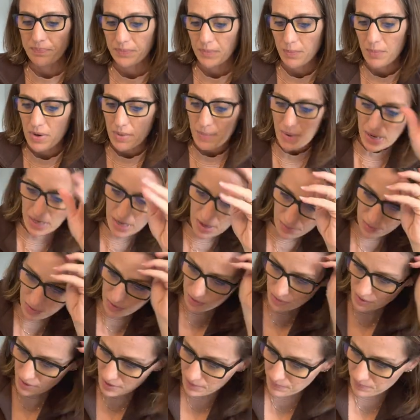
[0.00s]
I'm going to back up real
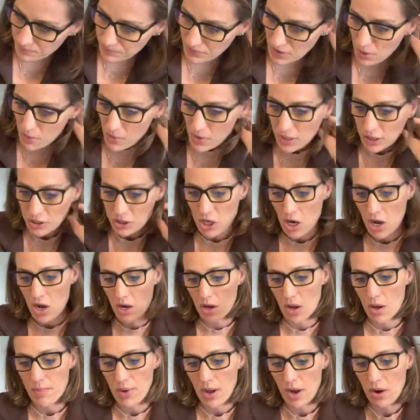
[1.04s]
quick. I want to
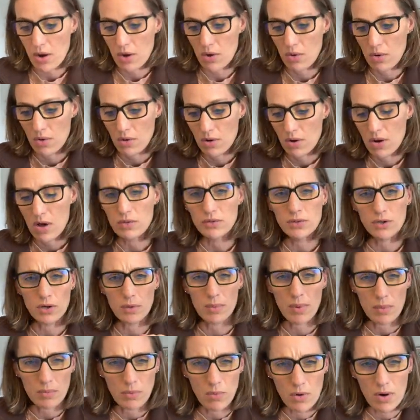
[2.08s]
talk about a little
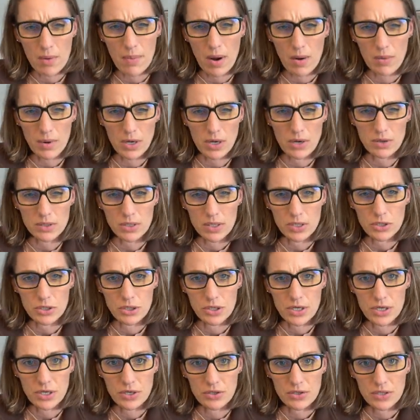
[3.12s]
bit more about what goes on
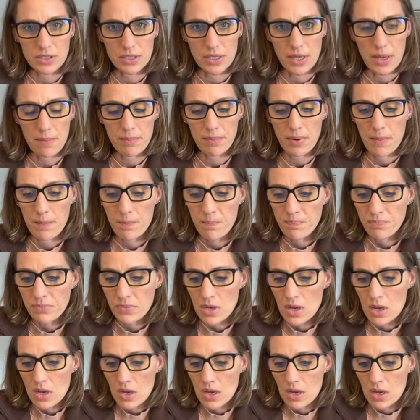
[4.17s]
during your sleep
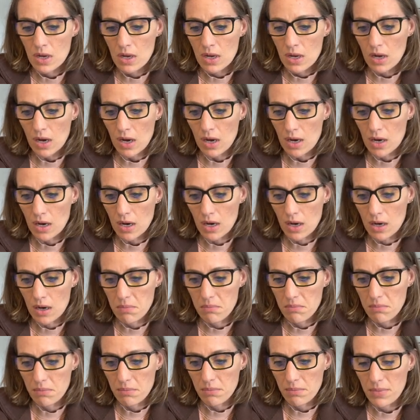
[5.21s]

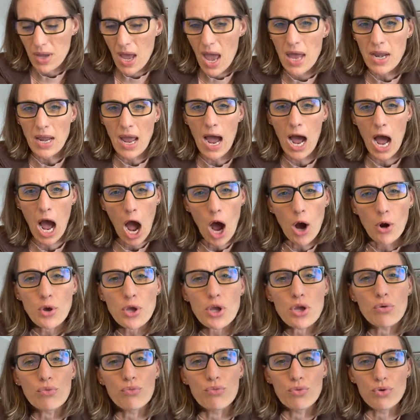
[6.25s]
um, and how
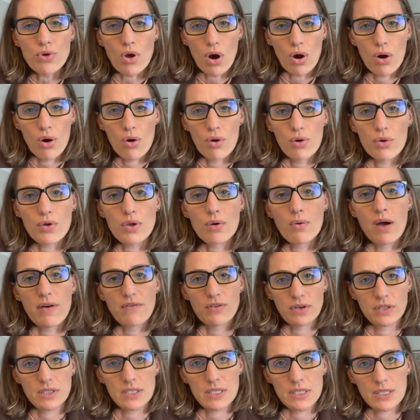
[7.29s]
you know you
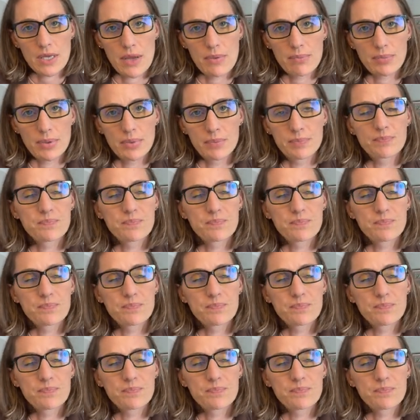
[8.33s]
have good sleep.